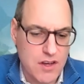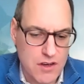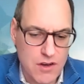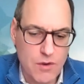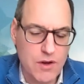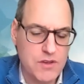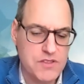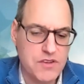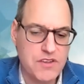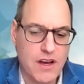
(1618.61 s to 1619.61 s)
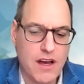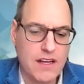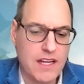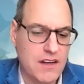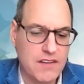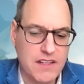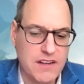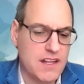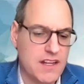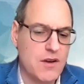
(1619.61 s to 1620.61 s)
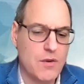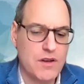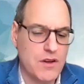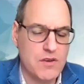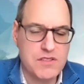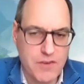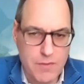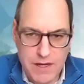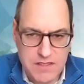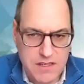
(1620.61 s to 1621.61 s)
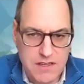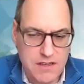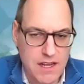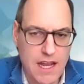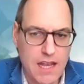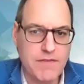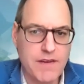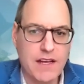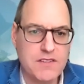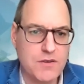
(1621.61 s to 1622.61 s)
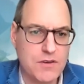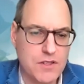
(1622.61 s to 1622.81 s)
no one knows you're a dog, and on the internet, no one knows if you're based in Halifax or in